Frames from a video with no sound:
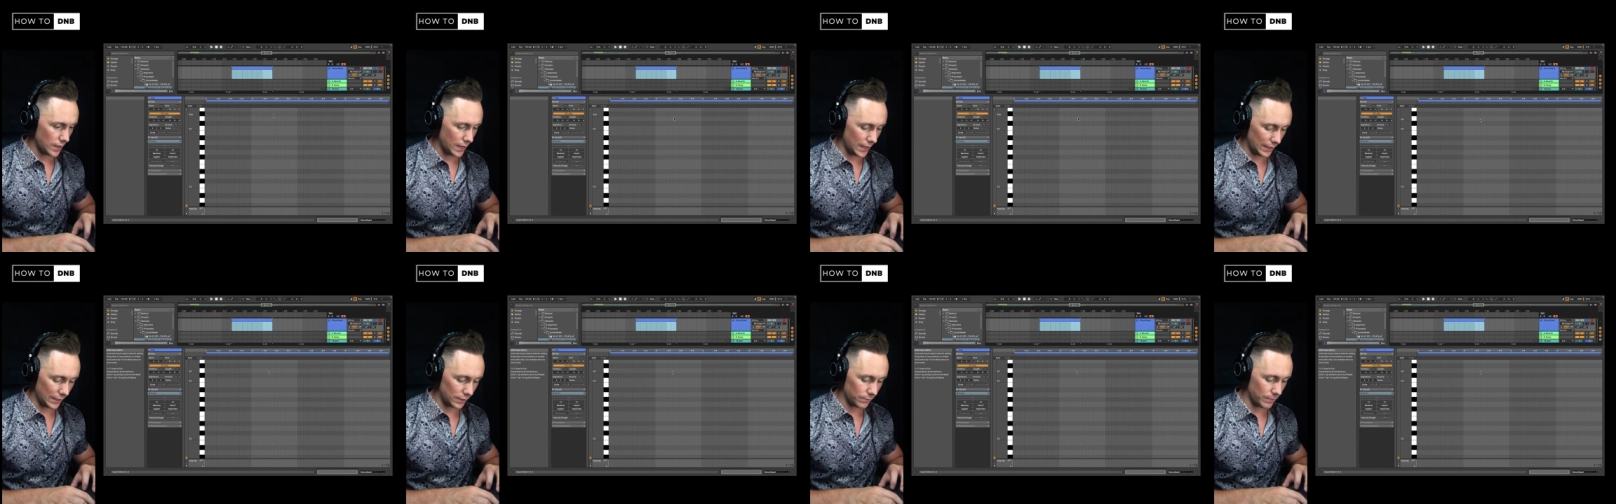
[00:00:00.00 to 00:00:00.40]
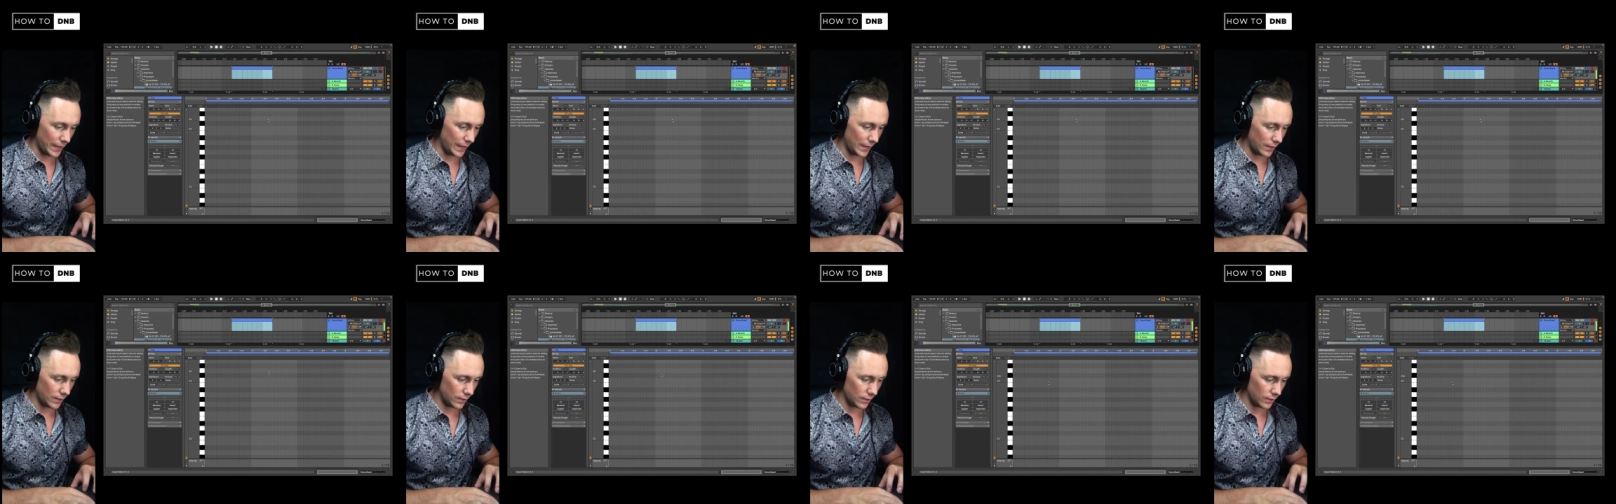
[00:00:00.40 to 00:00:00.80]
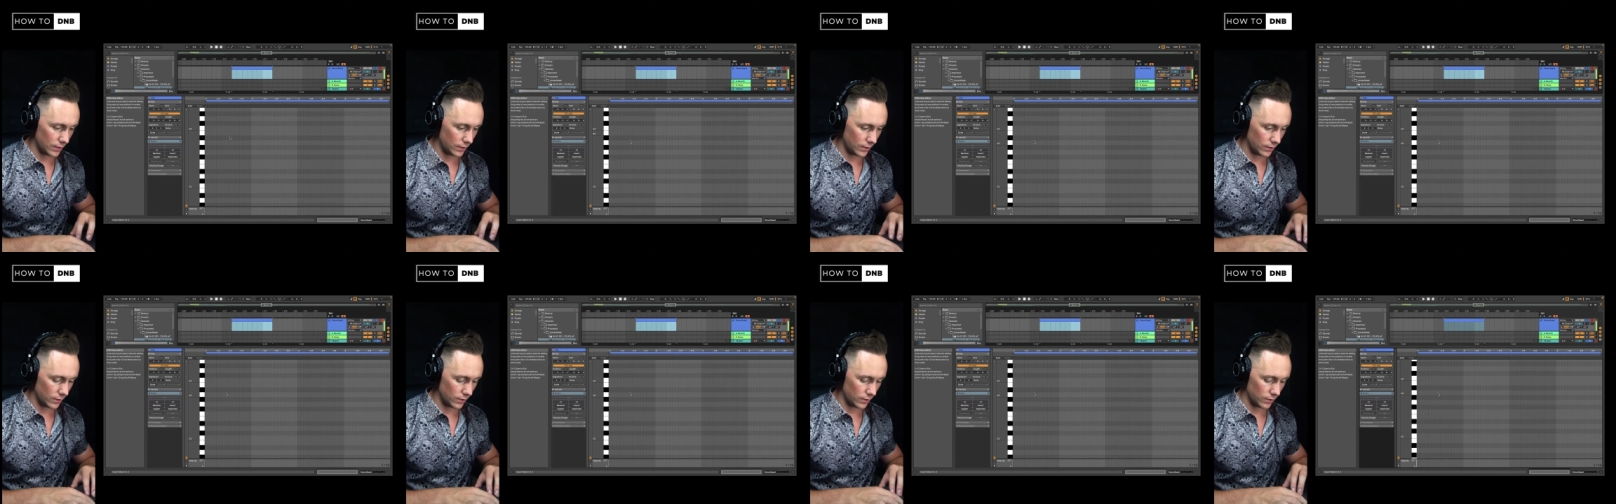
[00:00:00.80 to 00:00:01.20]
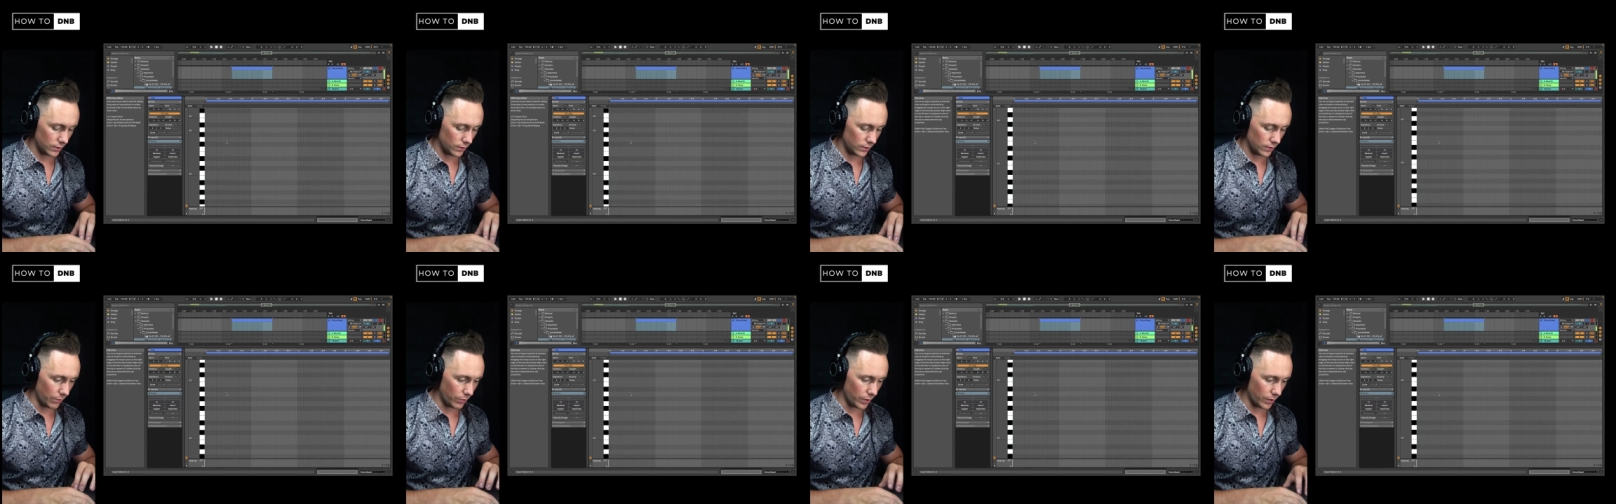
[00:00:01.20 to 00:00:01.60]
And let's make
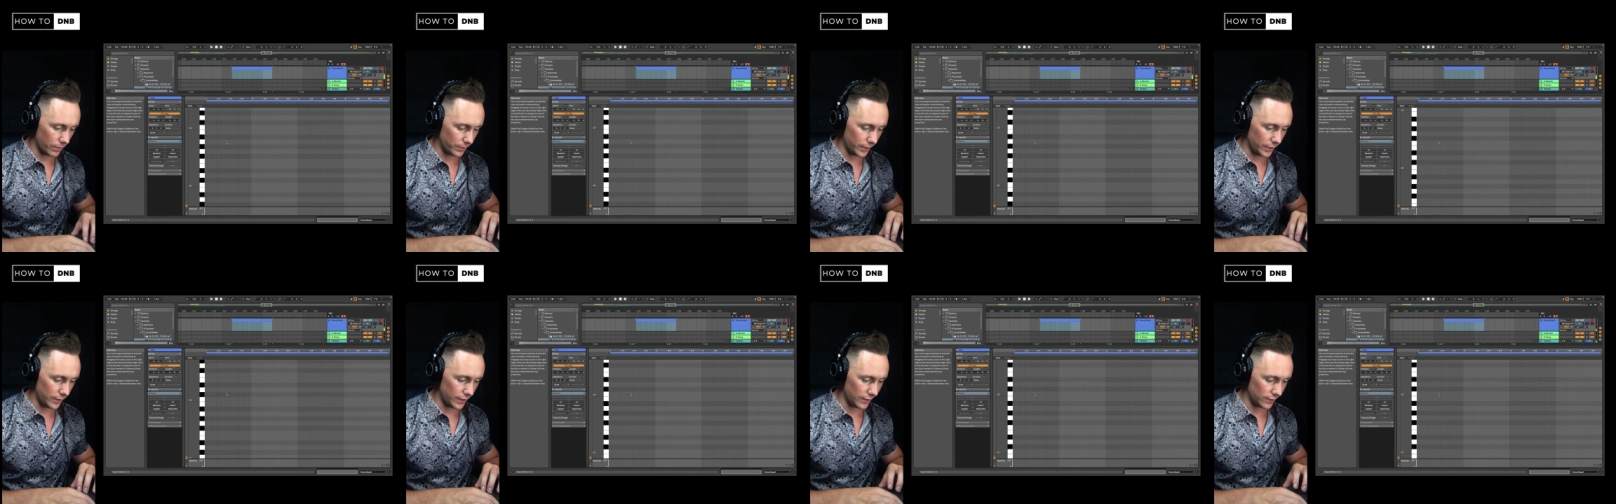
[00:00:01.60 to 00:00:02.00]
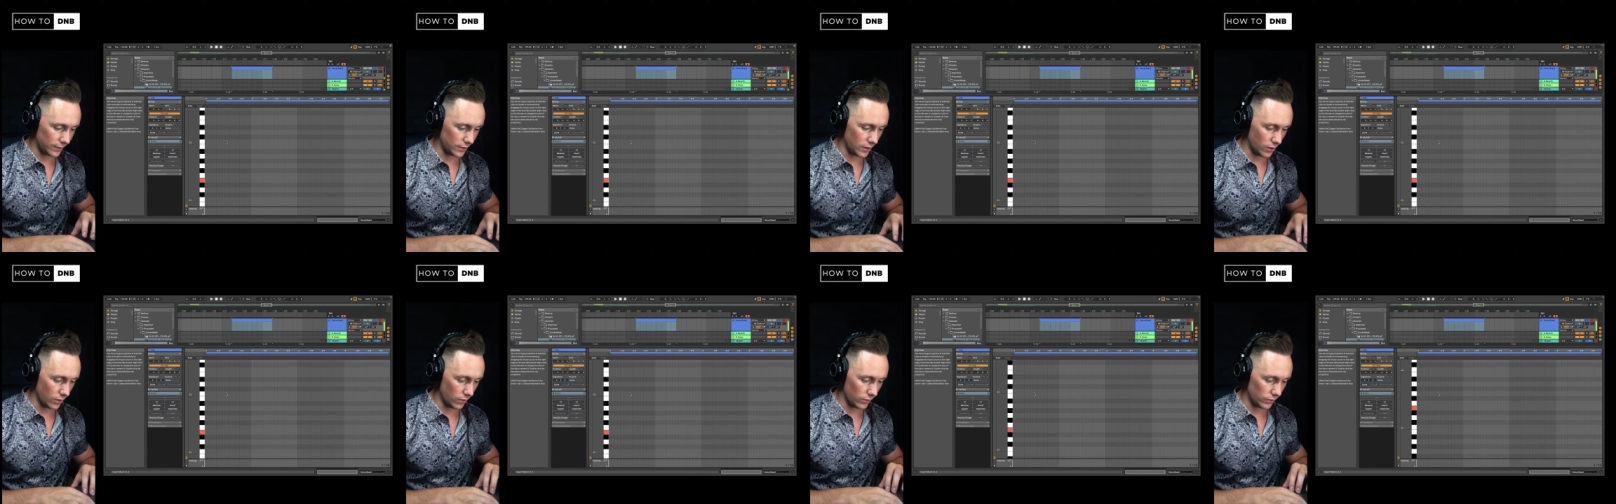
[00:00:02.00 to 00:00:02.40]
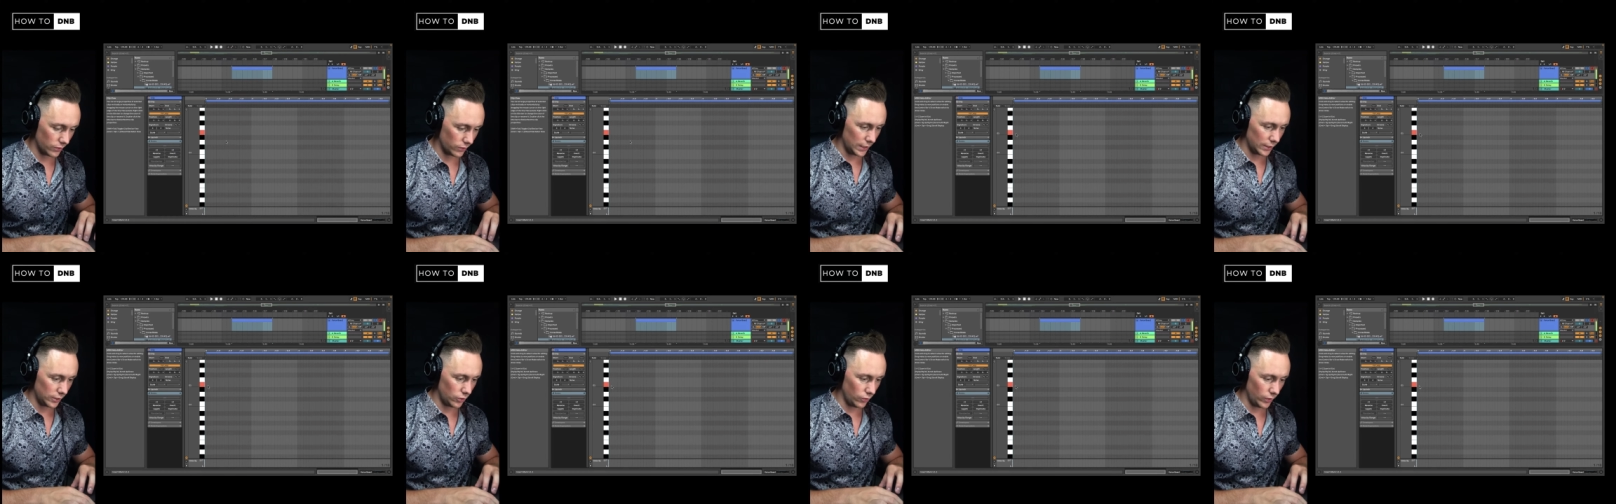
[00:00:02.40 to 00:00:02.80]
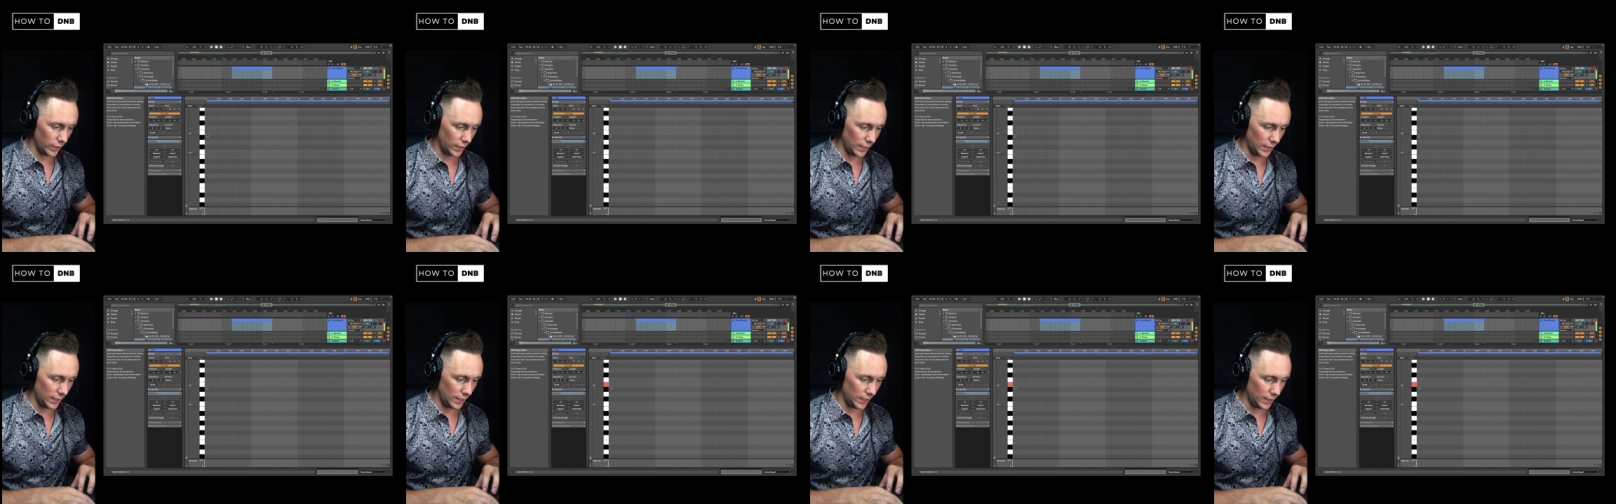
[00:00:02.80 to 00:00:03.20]
probably this note,
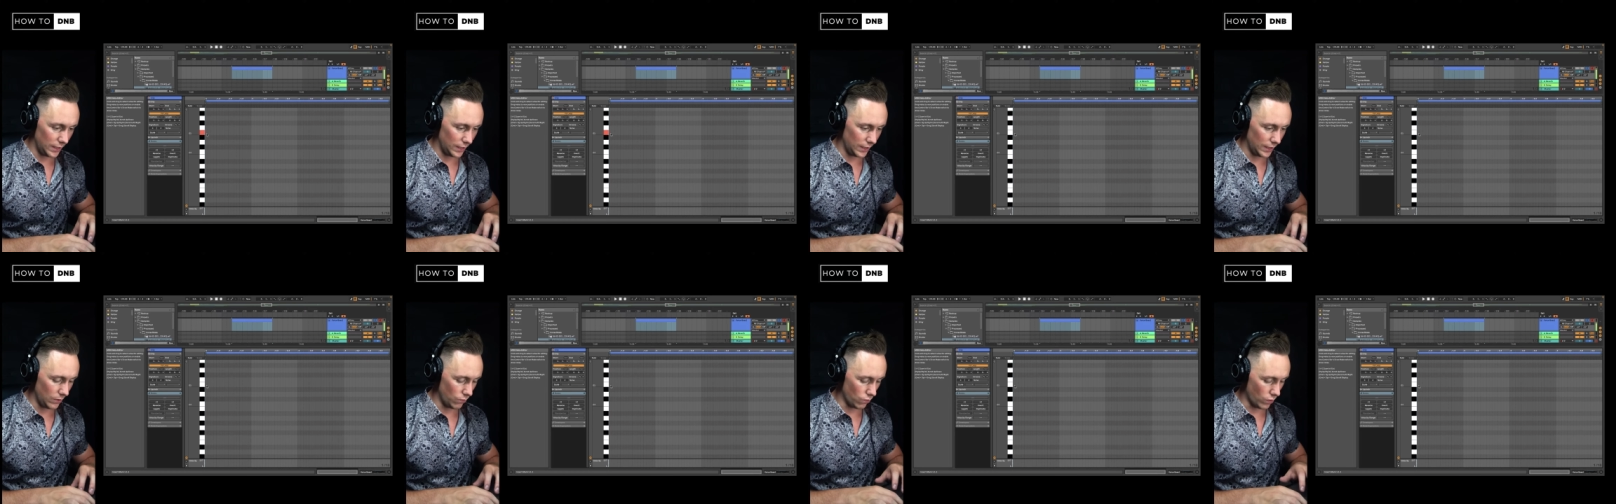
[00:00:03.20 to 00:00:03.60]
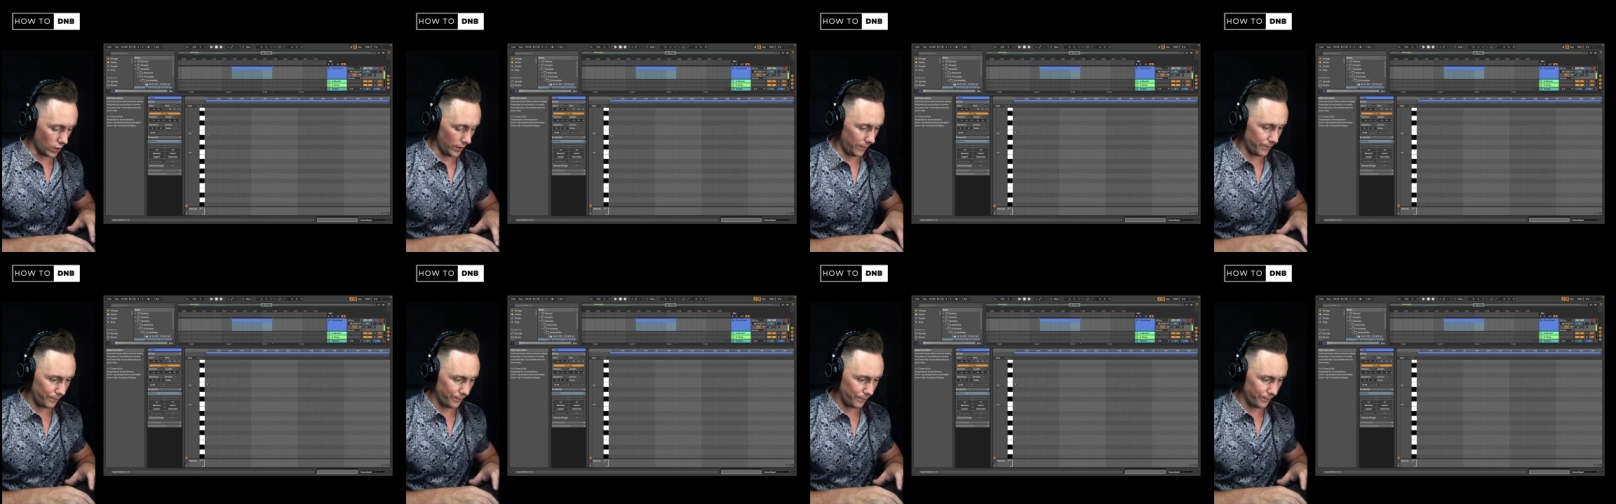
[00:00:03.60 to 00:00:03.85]
E1.